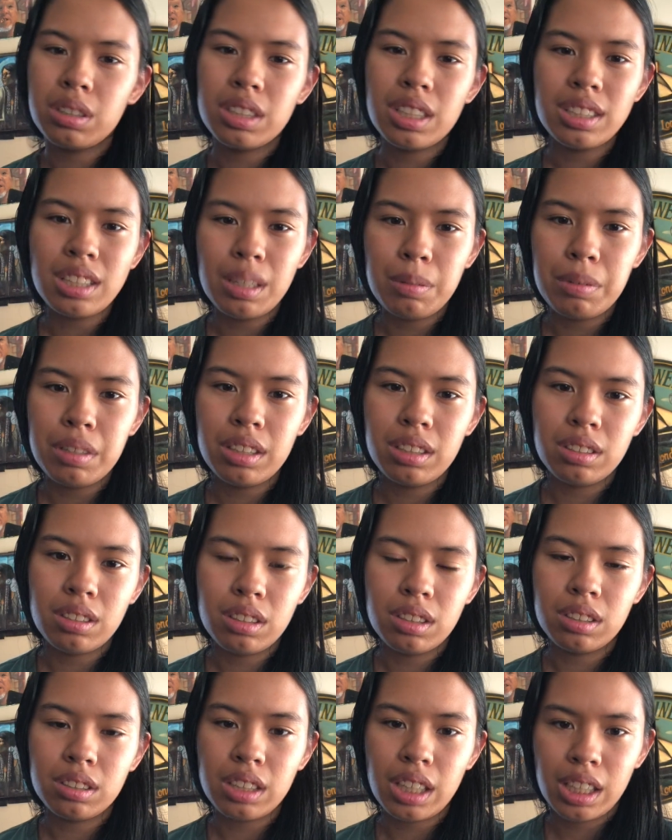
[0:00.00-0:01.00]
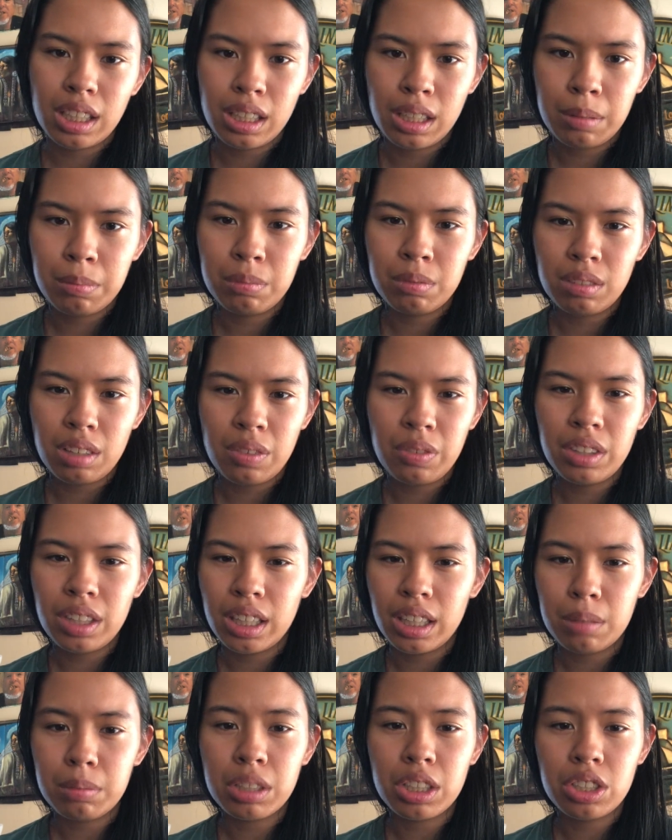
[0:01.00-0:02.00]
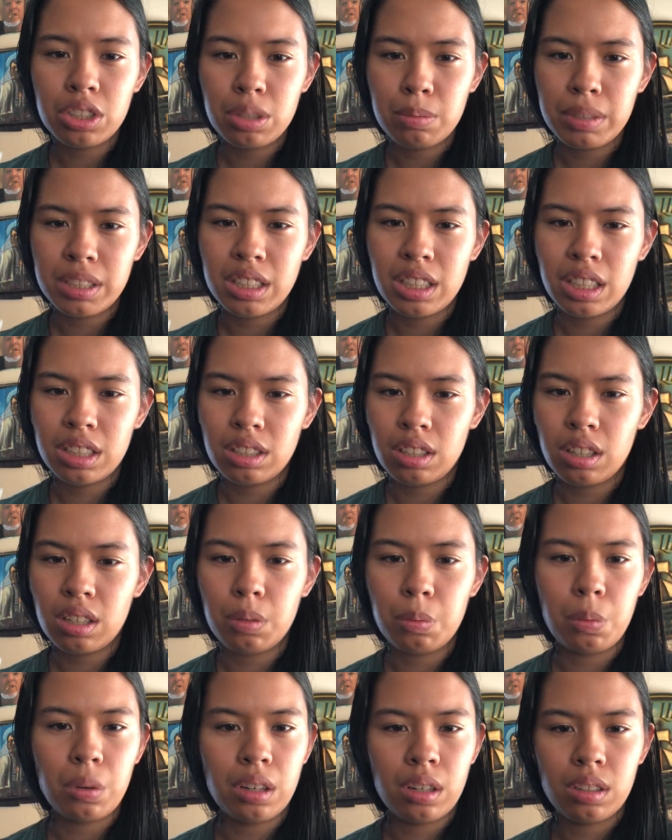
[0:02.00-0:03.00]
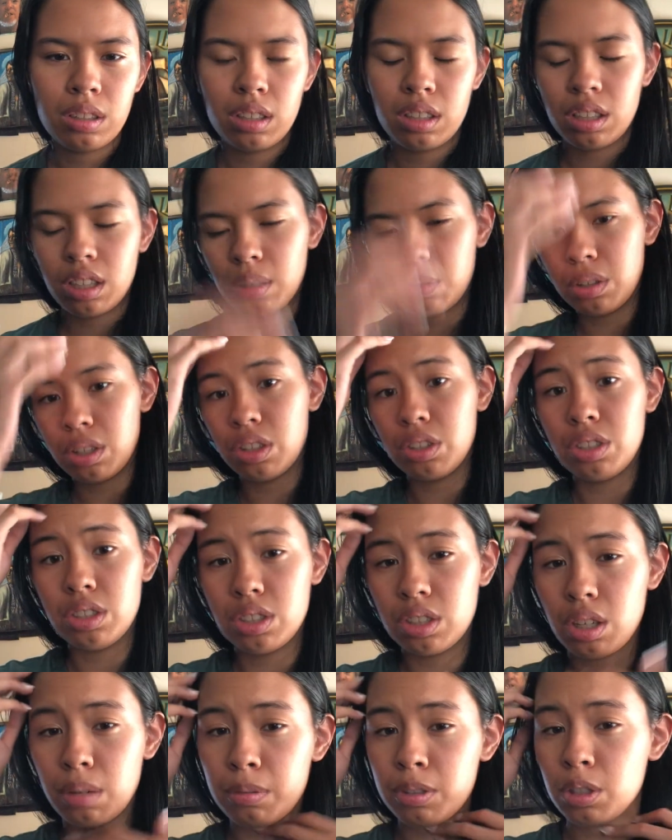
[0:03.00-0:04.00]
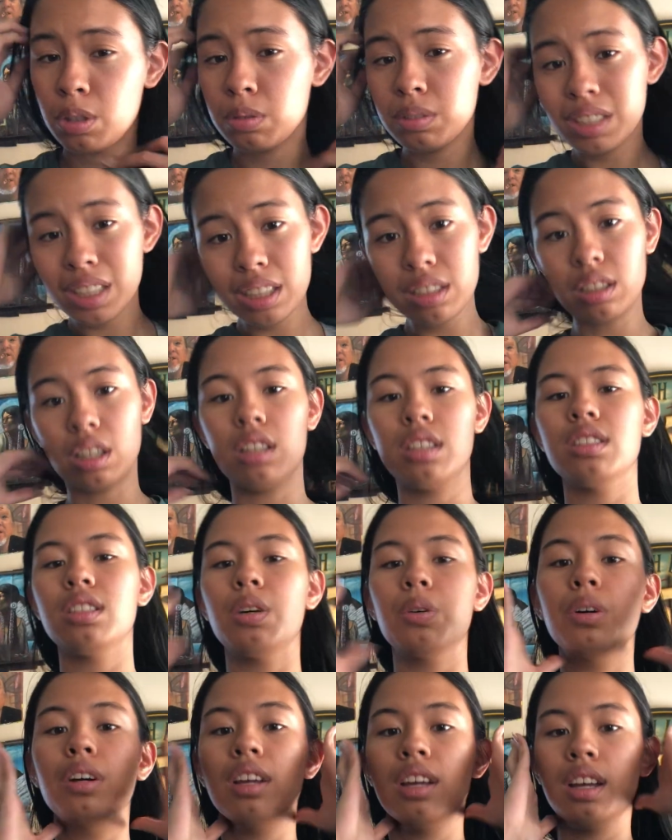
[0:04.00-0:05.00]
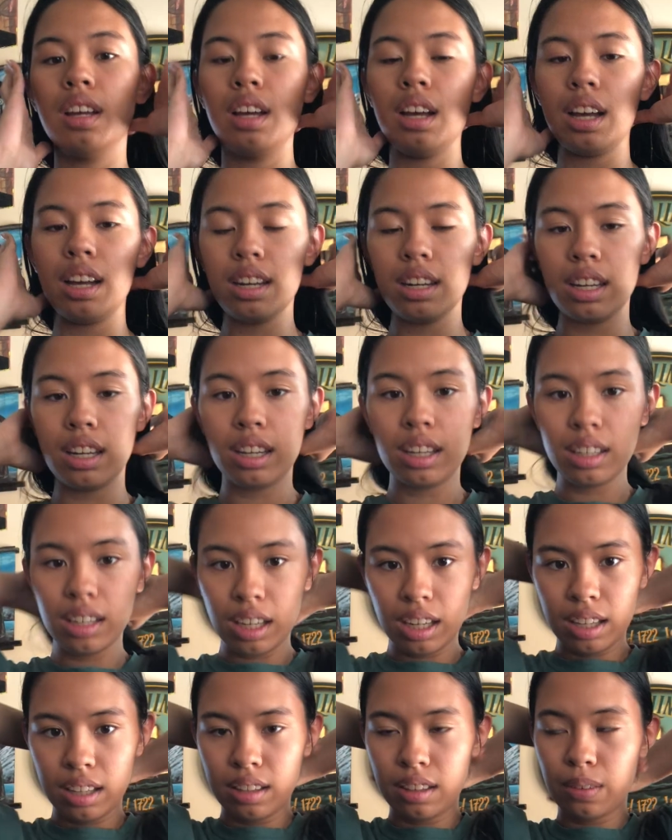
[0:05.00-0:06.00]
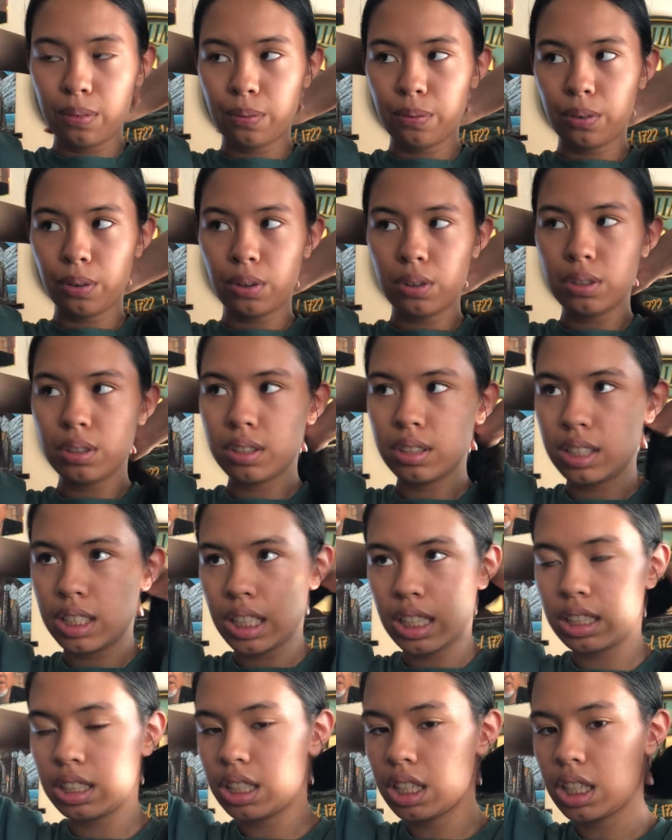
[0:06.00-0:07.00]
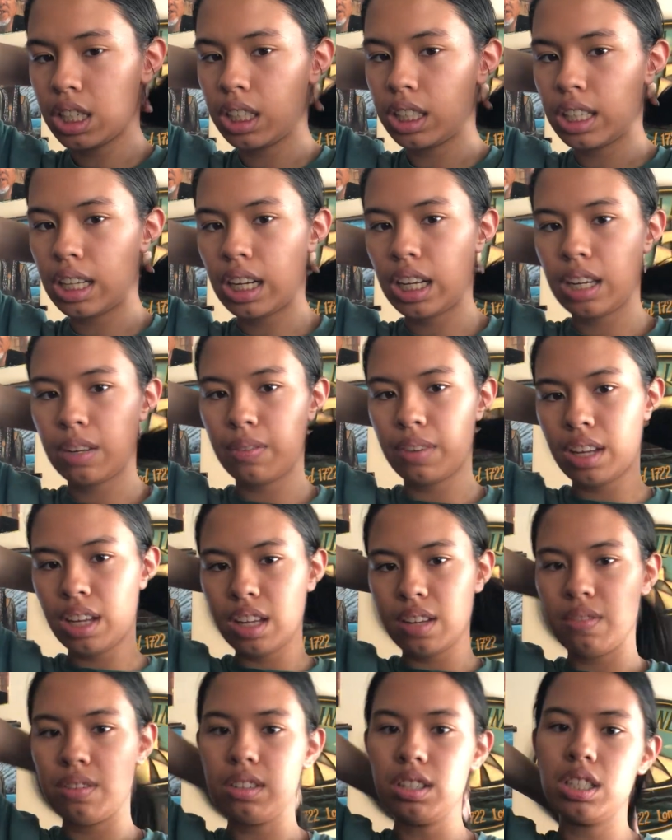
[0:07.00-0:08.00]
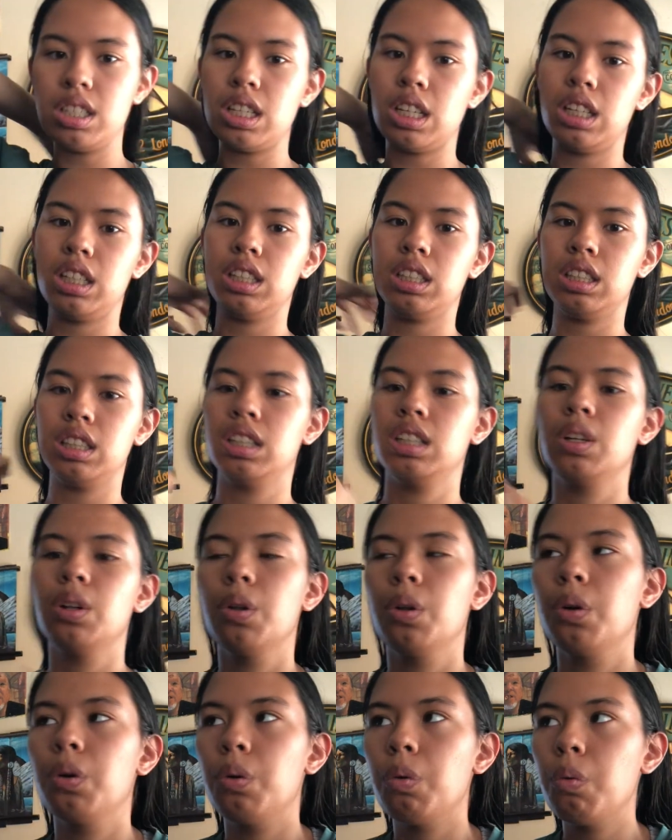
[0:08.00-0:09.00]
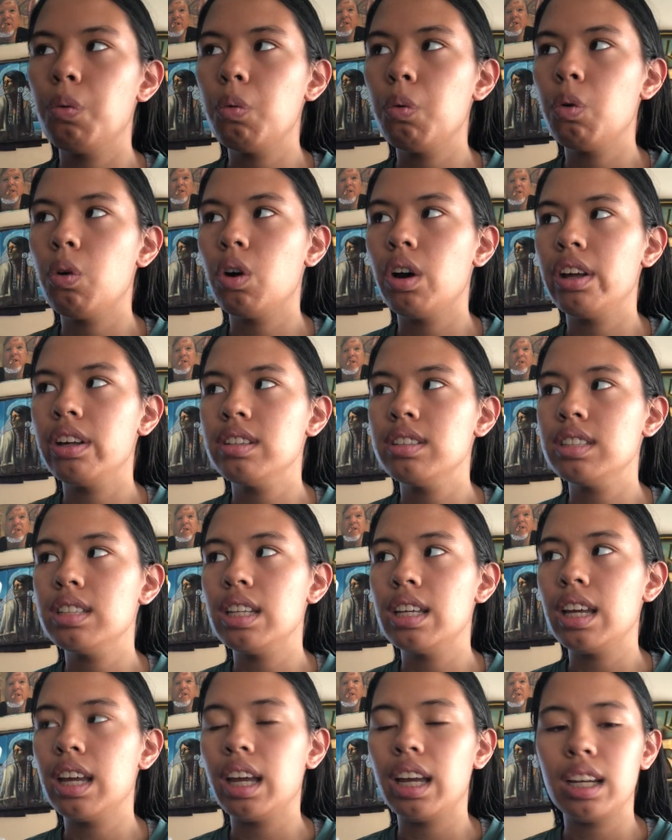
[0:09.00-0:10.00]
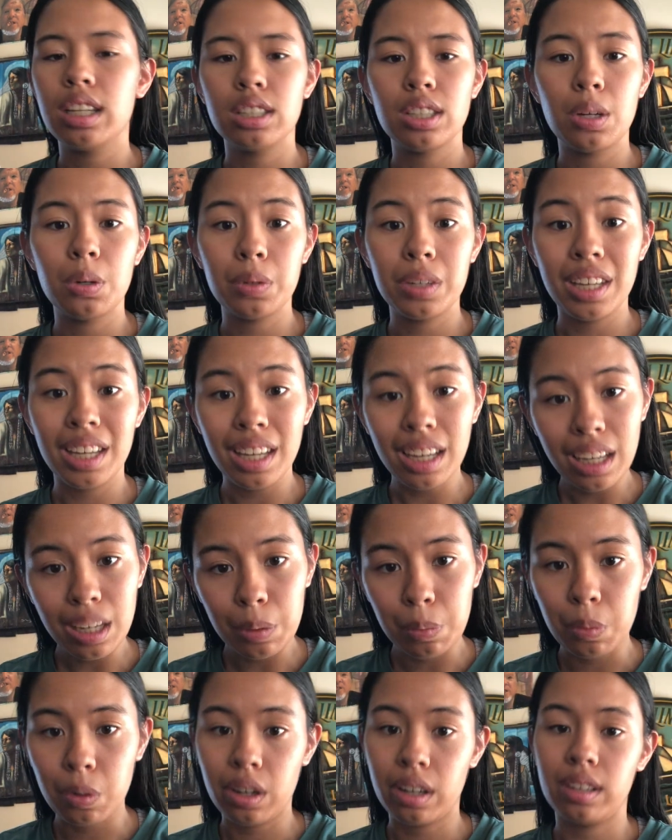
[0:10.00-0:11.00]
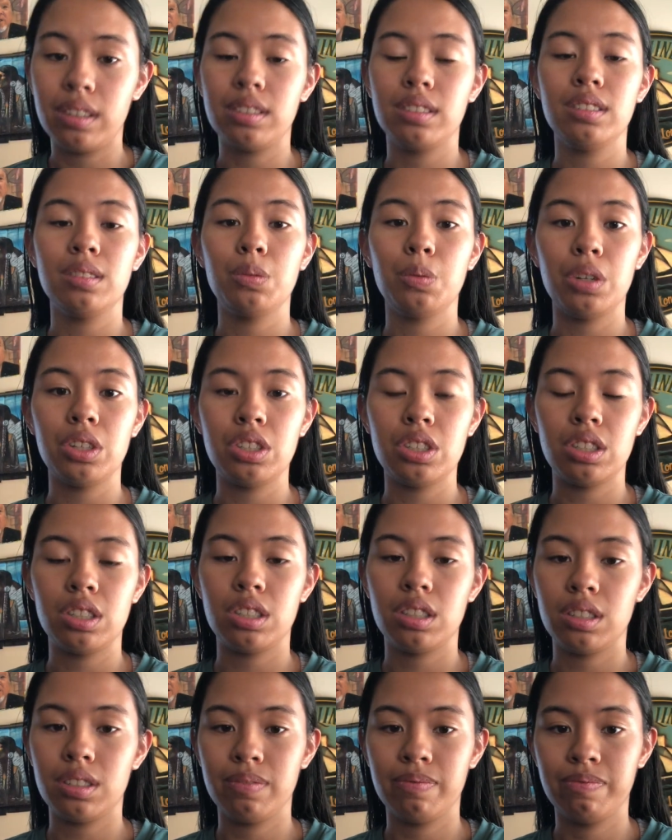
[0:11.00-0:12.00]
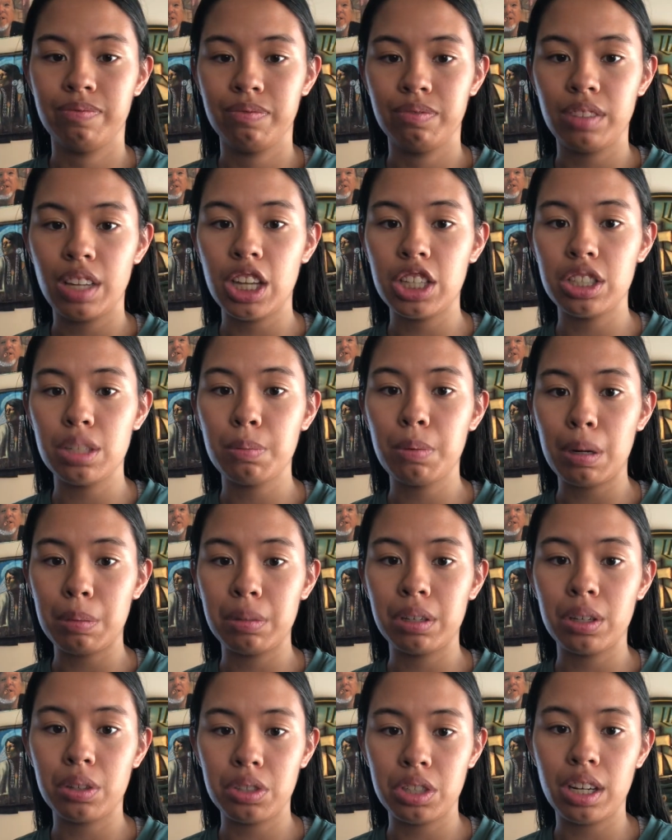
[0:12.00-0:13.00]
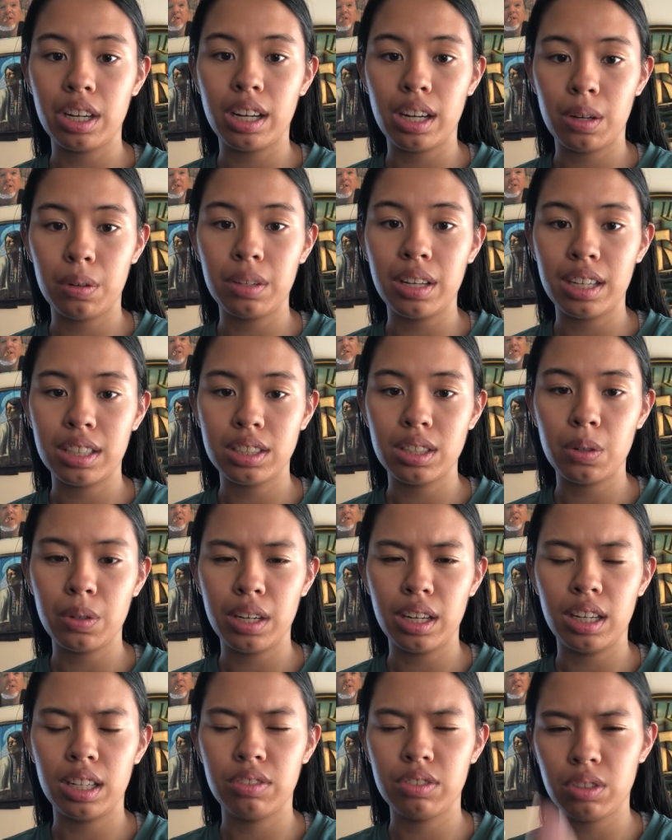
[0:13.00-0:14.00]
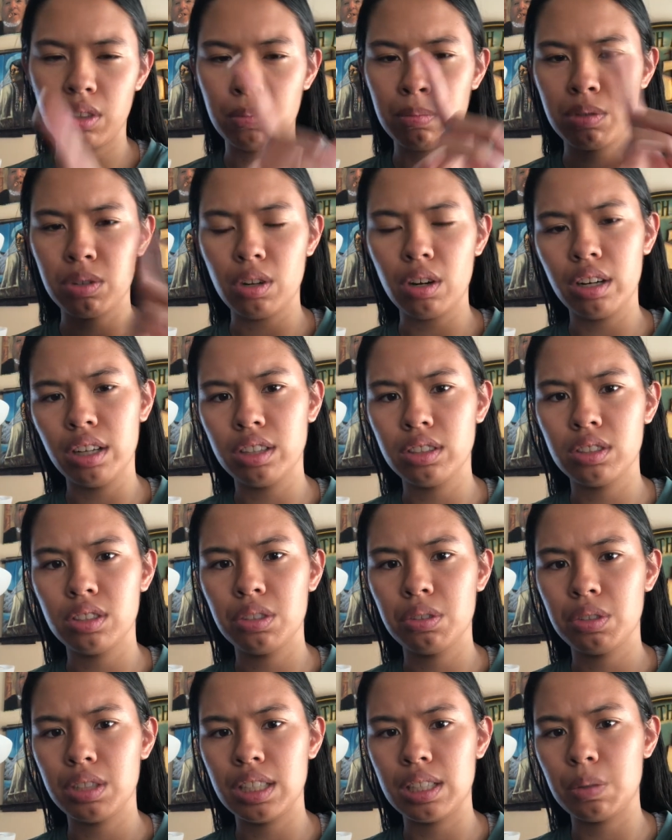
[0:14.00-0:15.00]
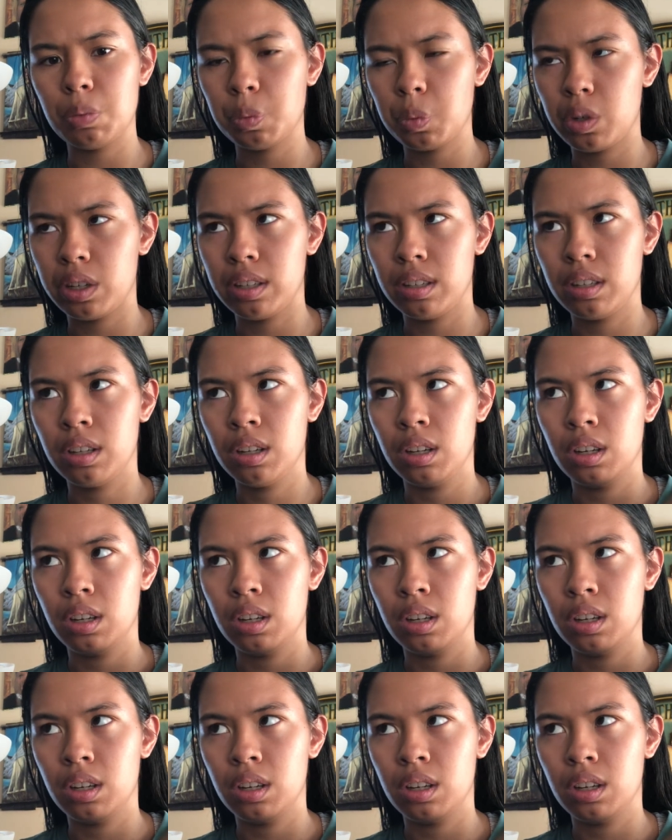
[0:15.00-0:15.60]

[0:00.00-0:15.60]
since I'm an adult and I feel like I'm gonna do my TikTok, and what I'm gonna do, start doing TikTok. So I did, and the first TikTok that I have ever done was the XO Kitty one, which I should probably go check out XO Kitty. So I'm starting to season 1